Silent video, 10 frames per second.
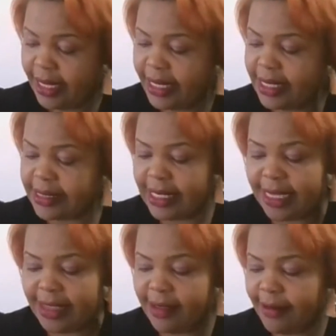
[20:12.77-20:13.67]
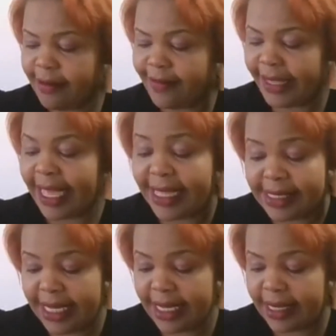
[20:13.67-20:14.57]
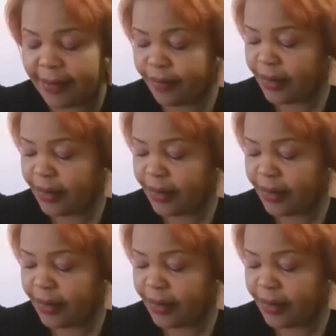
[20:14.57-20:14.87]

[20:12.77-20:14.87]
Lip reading: easily forgetting,